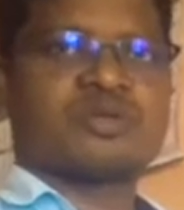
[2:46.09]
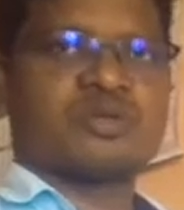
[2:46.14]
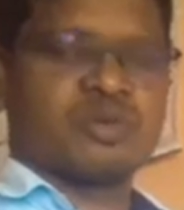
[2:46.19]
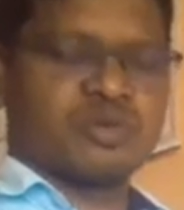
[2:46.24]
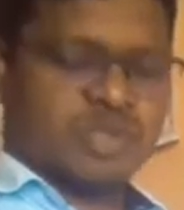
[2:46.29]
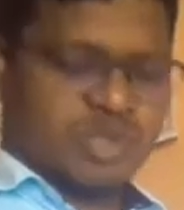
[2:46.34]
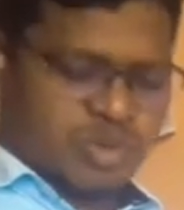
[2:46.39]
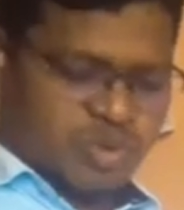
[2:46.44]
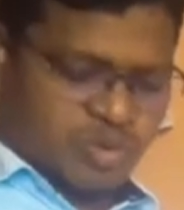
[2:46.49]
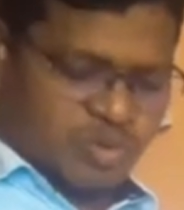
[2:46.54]
Don't
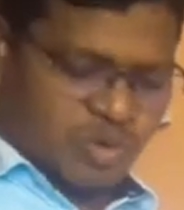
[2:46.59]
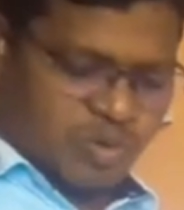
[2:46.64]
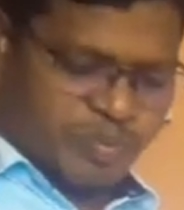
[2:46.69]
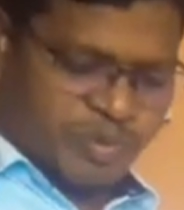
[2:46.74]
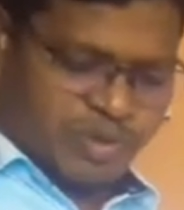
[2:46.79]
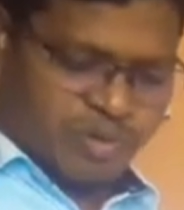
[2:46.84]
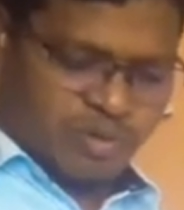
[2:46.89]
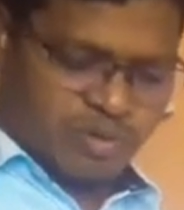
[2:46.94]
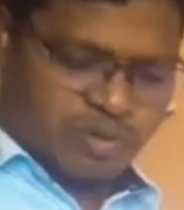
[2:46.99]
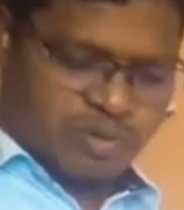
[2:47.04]
need to
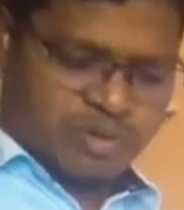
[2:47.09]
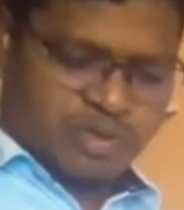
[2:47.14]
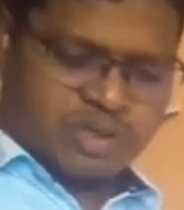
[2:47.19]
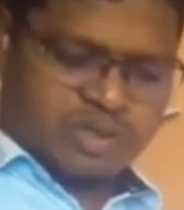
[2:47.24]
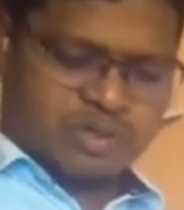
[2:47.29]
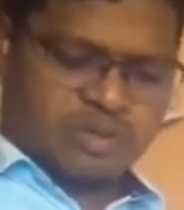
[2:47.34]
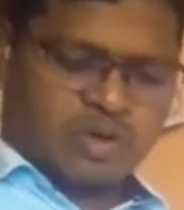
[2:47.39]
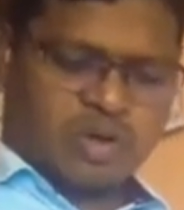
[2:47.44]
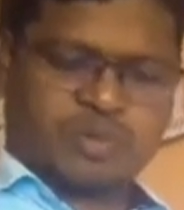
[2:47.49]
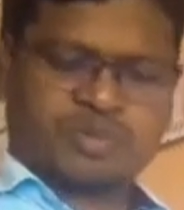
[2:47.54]
copy all
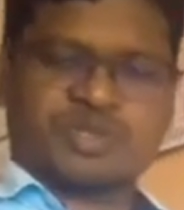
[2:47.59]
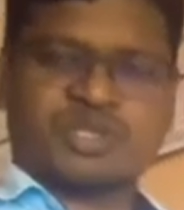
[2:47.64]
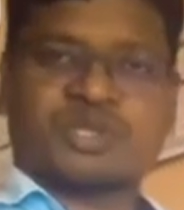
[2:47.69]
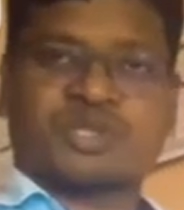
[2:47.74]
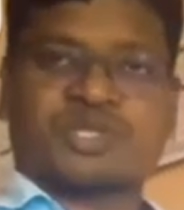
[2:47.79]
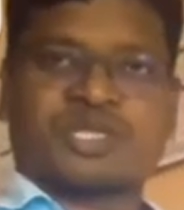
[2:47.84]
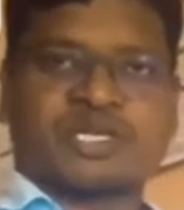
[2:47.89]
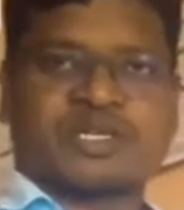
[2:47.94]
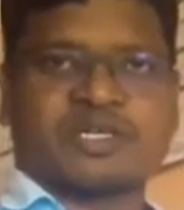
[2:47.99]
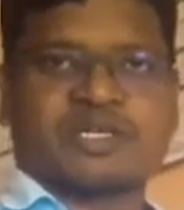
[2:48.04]
the
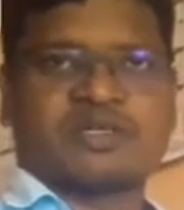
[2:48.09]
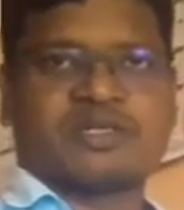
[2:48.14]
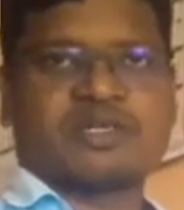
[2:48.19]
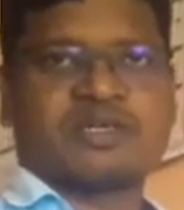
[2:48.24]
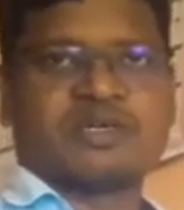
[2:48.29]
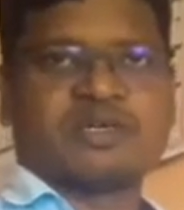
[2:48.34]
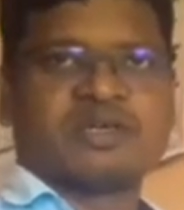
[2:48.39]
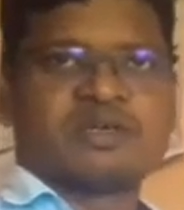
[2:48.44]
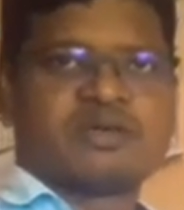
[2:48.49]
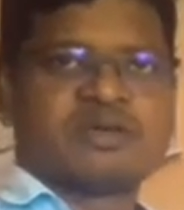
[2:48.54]
options that are
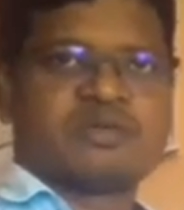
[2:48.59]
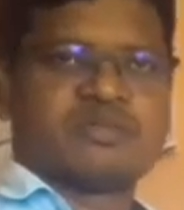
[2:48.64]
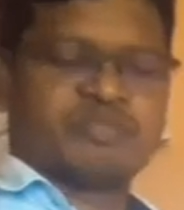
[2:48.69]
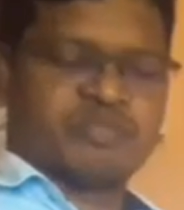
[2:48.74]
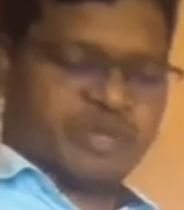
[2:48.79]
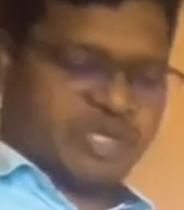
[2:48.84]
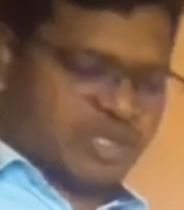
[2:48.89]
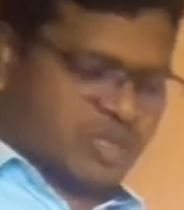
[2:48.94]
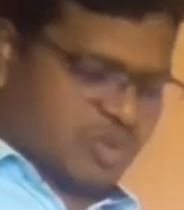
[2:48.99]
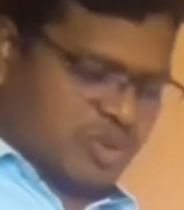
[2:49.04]
there.
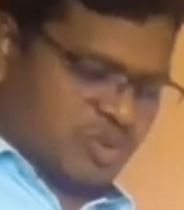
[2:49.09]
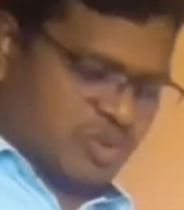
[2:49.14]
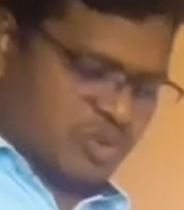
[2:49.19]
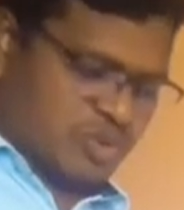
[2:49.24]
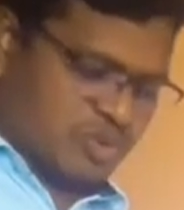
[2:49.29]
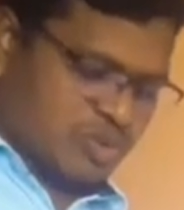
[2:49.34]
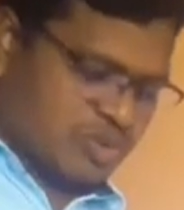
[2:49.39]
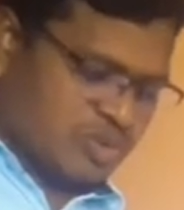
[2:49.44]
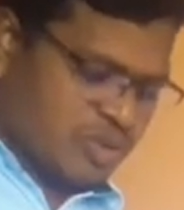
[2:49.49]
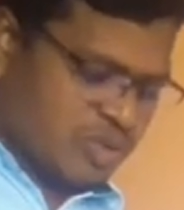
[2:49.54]
Better
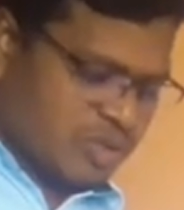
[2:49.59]
to